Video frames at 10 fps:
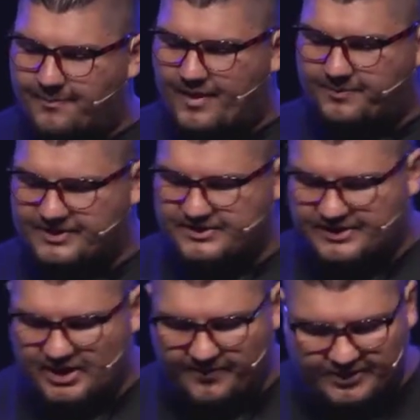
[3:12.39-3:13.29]
up this
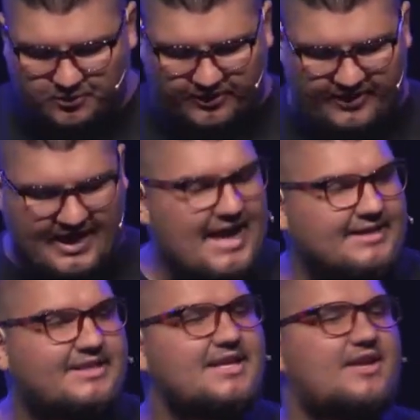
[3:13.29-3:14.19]
series with the
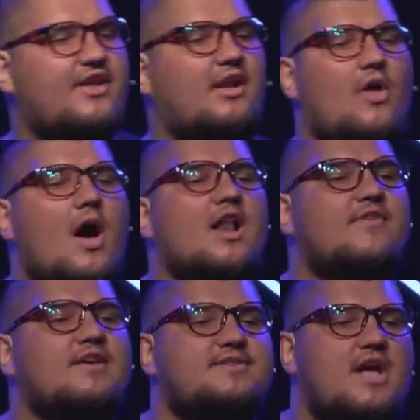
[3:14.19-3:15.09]
idea that a lot of
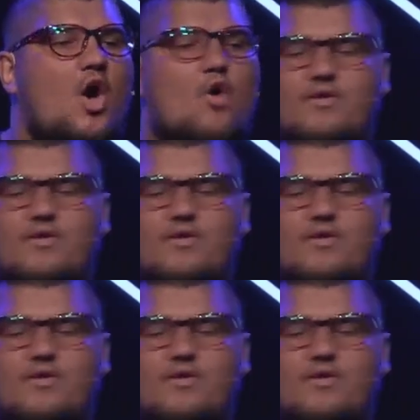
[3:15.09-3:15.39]
us over